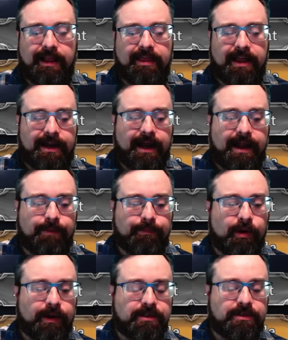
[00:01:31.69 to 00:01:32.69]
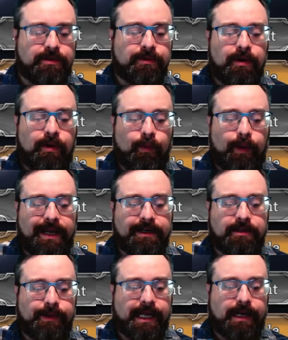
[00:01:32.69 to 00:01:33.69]
Then I am going to wait
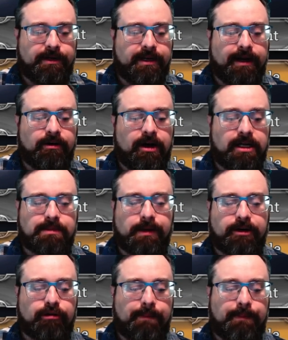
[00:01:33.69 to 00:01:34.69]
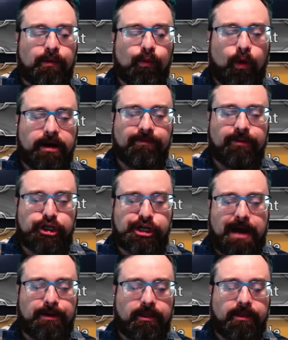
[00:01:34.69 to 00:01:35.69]
until we get up to 10 costs. I'm going to drop in one of the
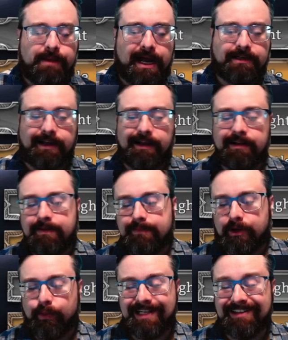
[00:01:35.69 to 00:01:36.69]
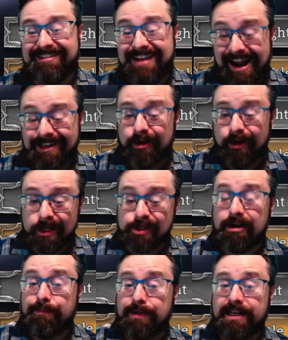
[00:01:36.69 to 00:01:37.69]
Shaman on the back tile, and wait till 9 costs,
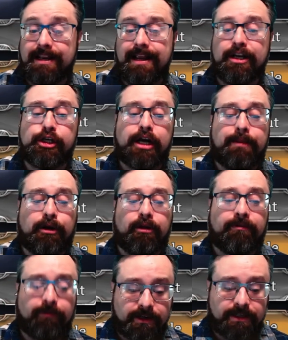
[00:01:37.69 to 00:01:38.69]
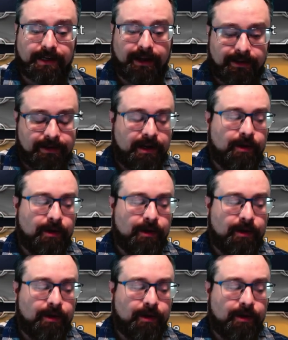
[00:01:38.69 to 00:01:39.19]
drop in a Shaman on the front tile.